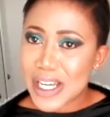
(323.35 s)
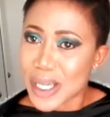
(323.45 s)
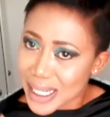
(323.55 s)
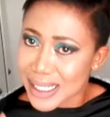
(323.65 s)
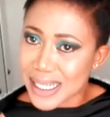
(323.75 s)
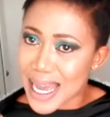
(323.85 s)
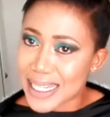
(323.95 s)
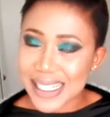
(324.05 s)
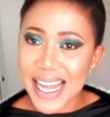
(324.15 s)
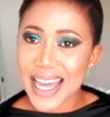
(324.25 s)
You understand?
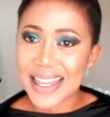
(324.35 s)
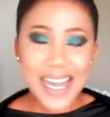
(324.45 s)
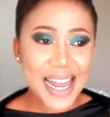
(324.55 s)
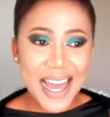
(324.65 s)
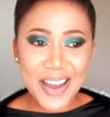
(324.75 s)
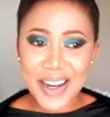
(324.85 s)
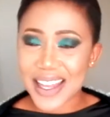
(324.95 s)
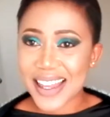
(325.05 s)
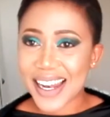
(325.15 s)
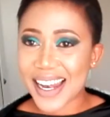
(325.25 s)
It's like the lion
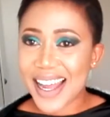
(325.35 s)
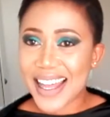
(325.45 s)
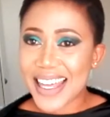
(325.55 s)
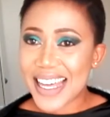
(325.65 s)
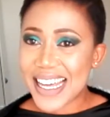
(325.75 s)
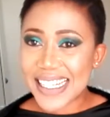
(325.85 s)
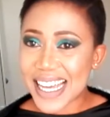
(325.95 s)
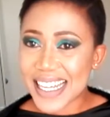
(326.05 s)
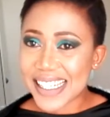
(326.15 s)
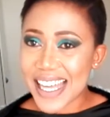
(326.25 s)
and he
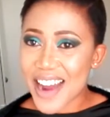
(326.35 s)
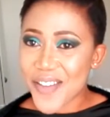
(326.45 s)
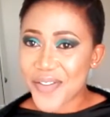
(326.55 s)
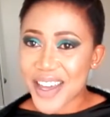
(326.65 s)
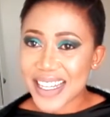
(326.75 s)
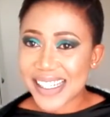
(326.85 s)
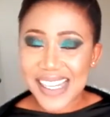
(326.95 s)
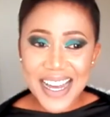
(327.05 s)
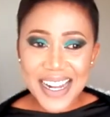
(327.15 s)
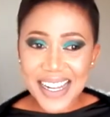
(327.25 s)
takes care of his